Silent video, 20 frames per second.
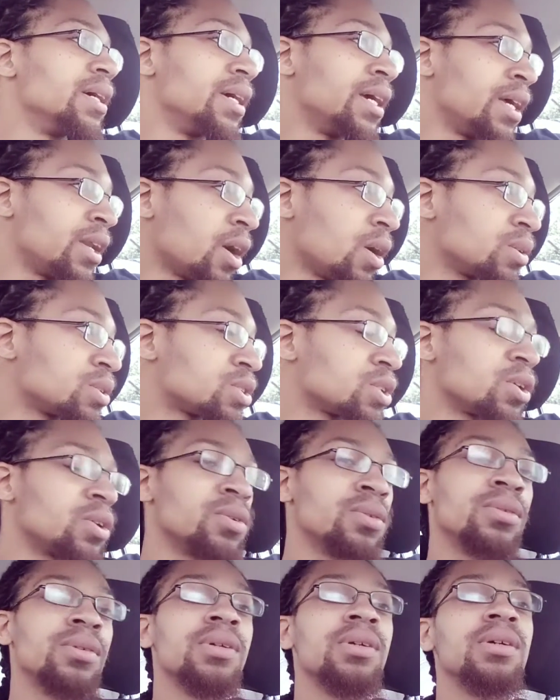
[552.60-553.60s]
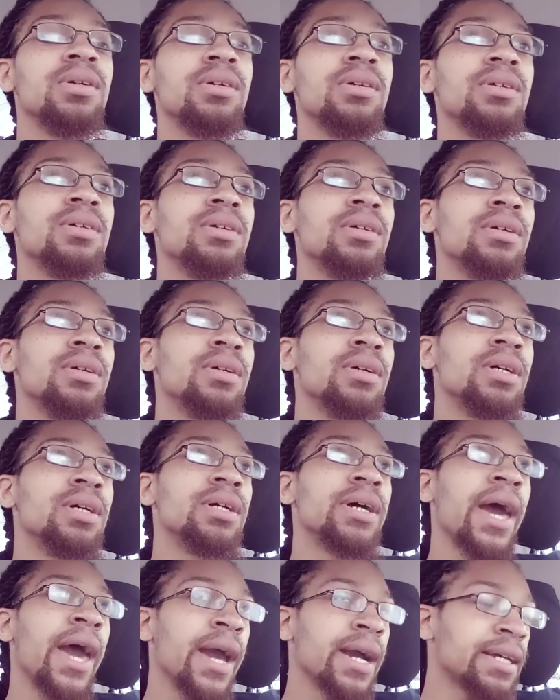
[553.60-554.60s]
And also,
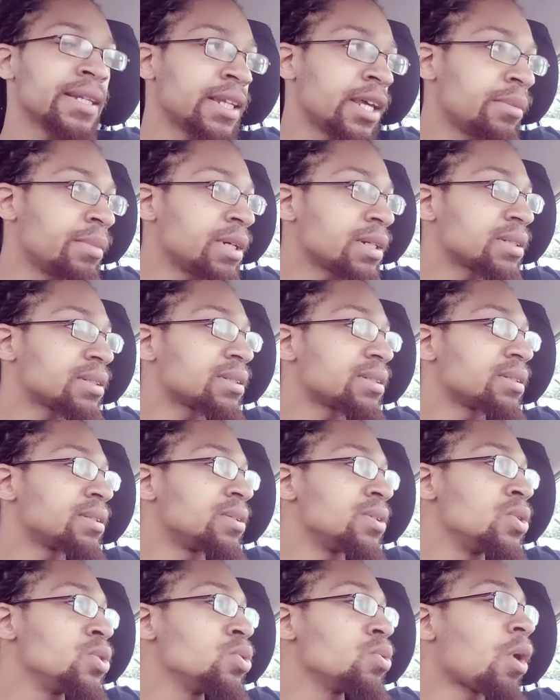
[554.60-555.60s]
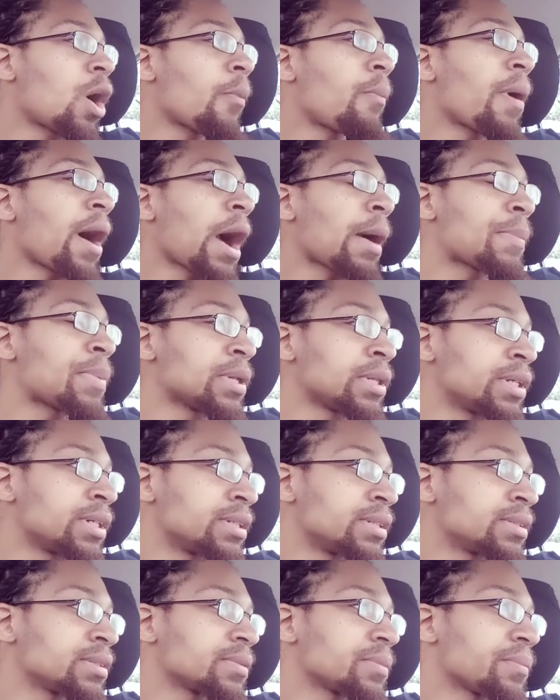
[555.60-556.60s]
Akademiks, you are
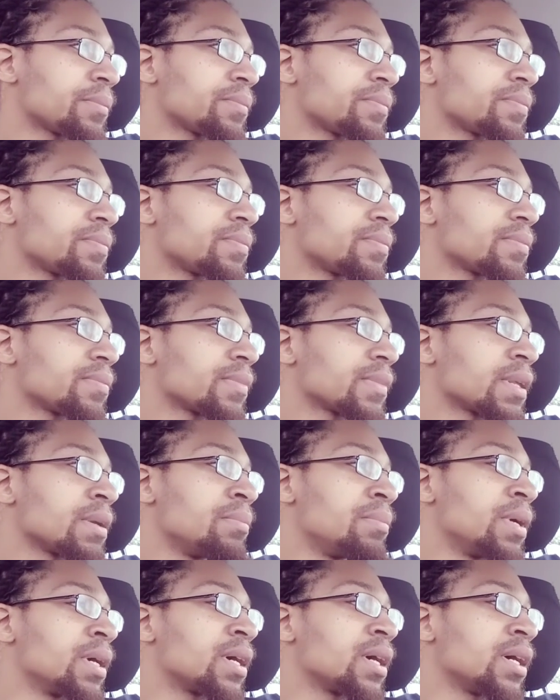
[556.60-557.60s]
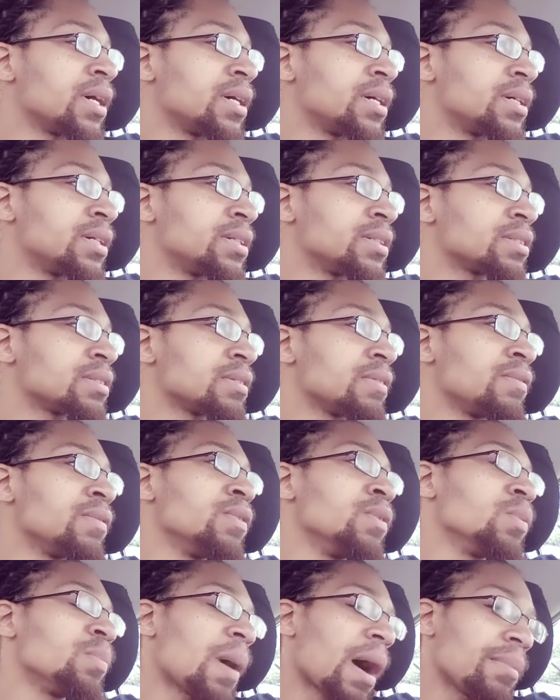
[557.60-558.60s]
popular because
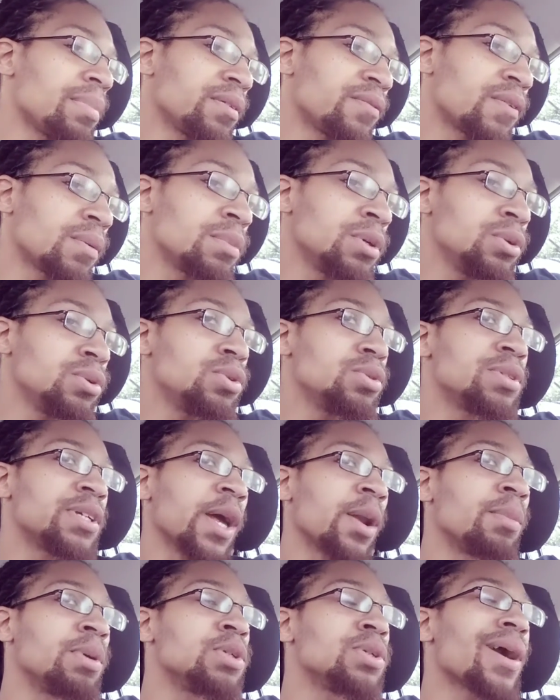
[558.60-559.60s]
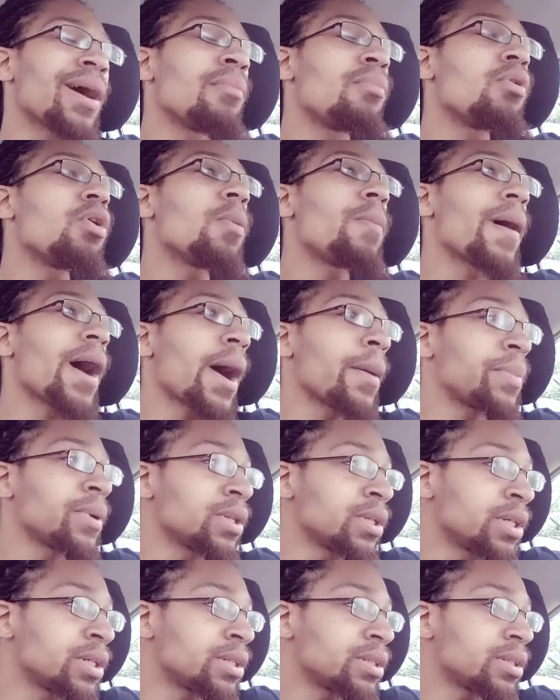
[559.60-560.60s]
you popular from a YouTube channel, but you got more
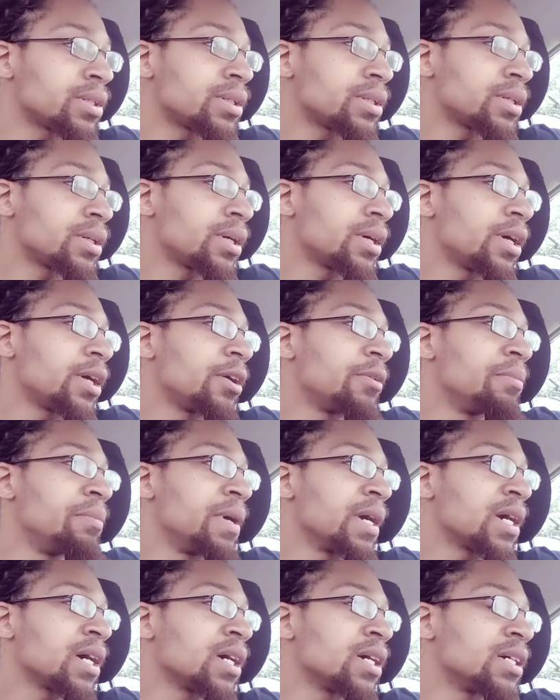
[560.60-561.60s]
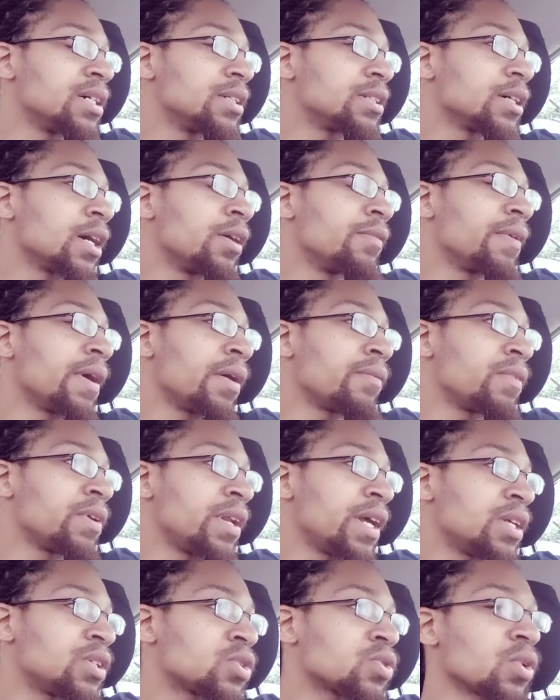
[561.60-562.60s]
popular because of
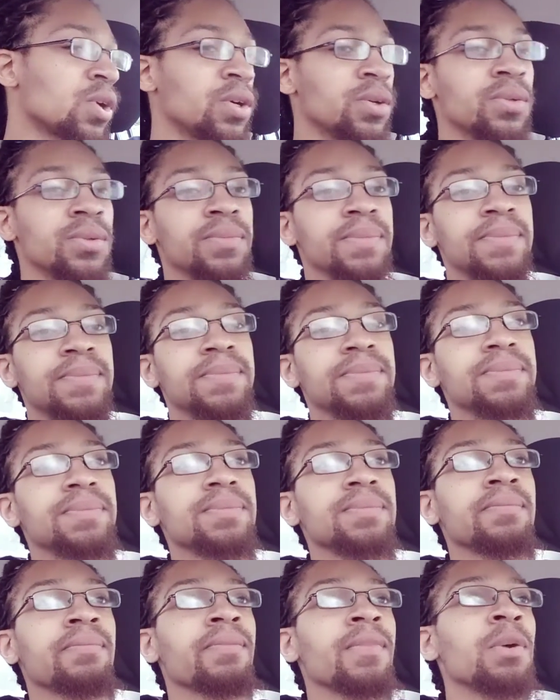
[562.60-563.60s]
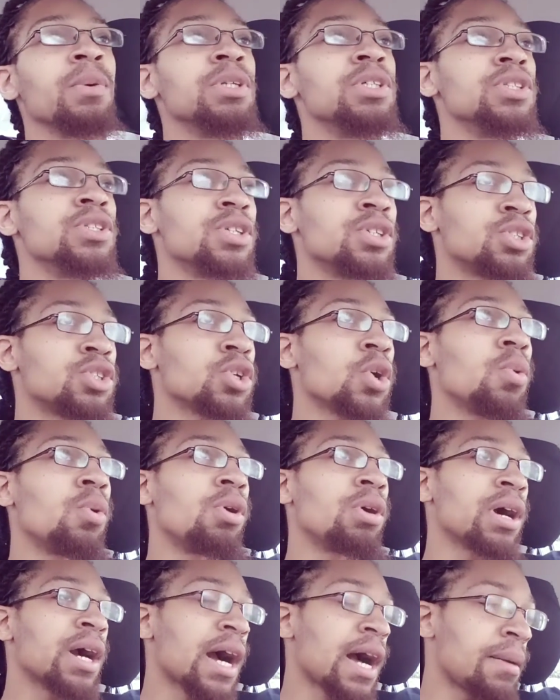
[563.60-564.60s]
Everyday Struggle, which is a show
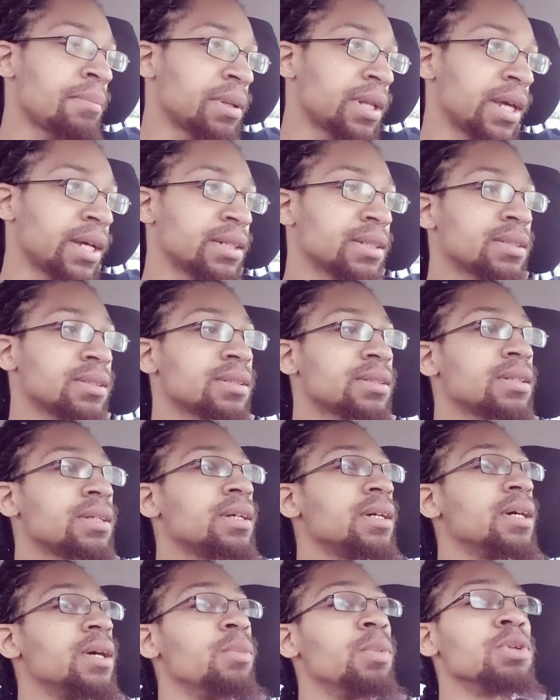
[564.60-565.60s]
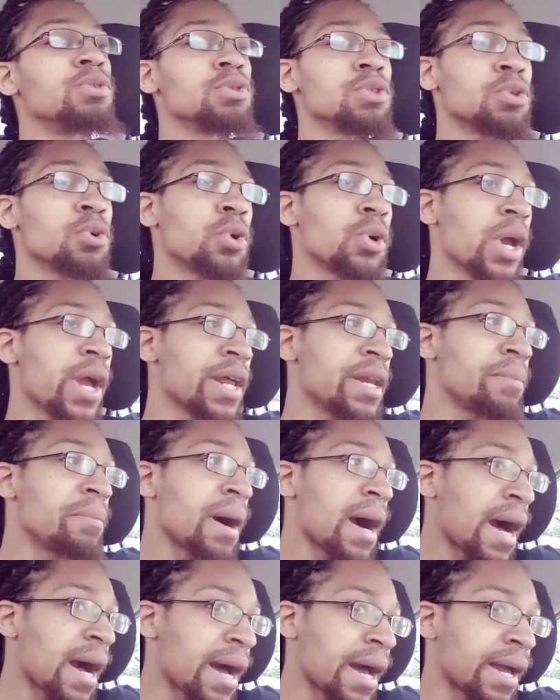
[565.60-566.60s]
on Complex, which was created
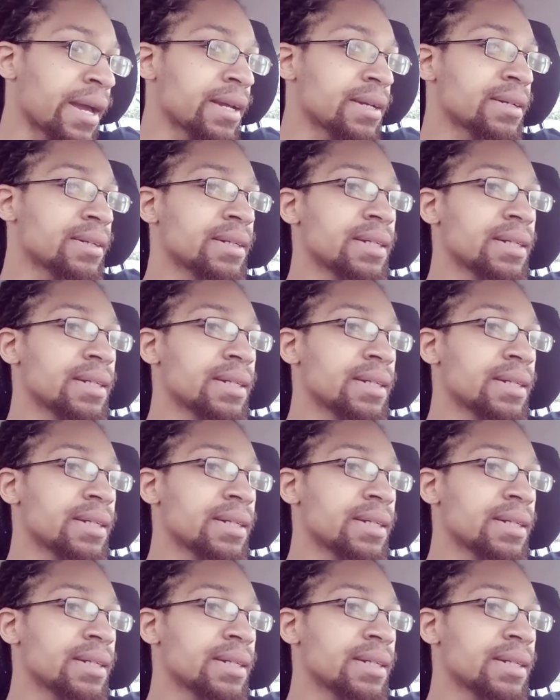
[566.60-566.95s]
by